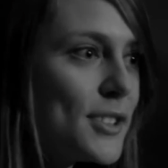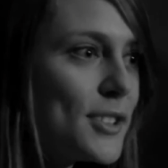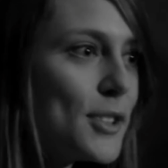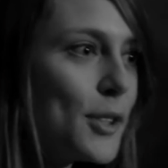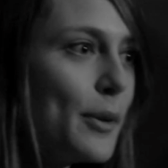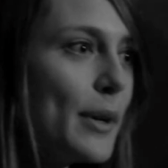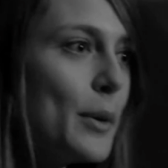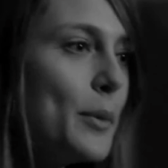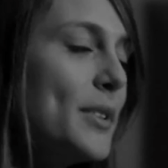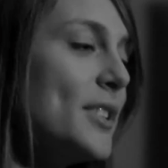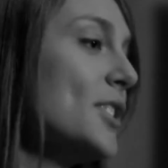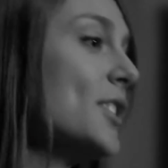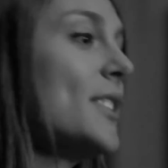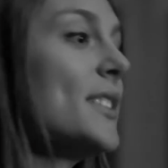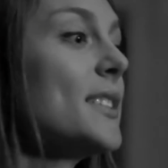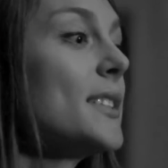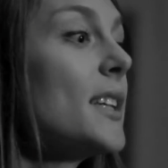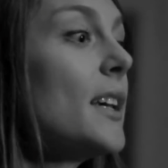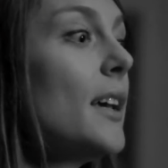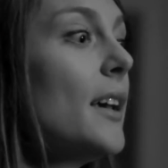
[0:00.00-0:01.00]
So it was
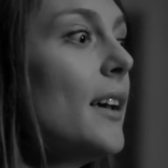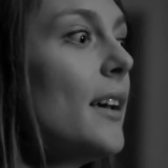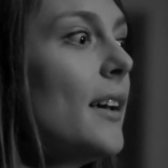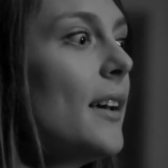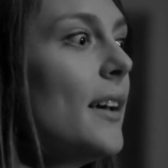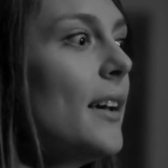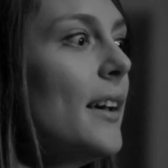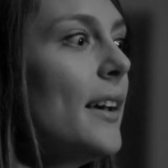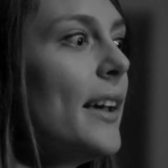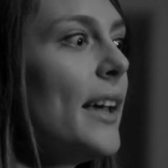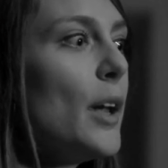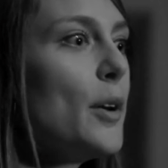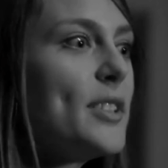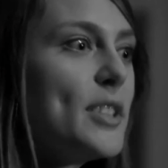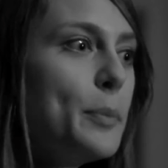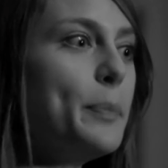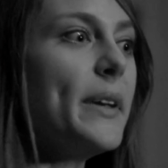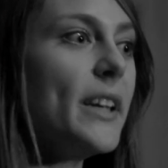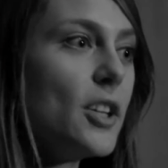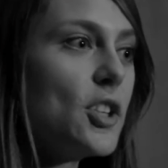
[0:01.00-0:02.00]
just, it
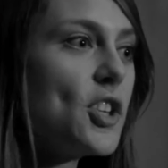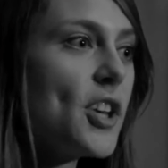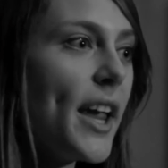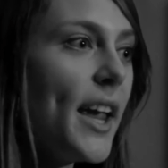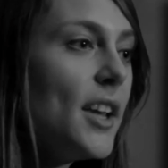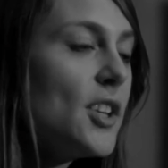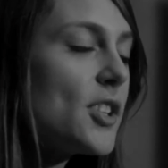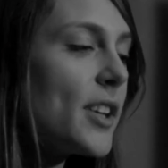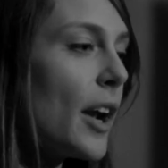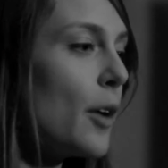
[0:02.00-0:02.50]
was a big change.